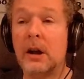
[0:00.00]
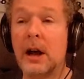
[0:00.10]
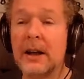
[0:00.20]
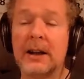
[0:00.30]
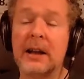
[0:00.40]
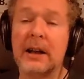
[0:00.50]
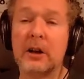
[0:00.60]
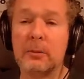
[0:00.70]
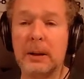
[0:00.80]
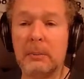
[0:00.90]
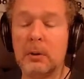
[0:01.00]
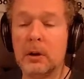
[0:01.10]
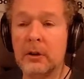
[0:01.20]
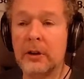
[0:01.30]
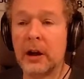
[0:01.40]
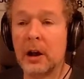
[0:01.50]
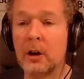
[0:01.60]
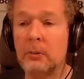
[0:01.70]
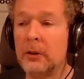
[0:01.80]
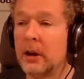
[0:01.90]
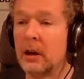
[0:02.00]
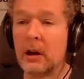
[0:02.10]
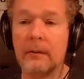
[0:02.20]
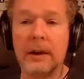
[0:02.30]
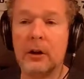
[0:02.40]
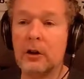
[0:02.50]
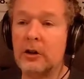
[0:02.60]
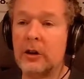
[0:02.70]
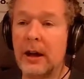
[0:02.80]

And they let those people lose their homes, their livelihoods,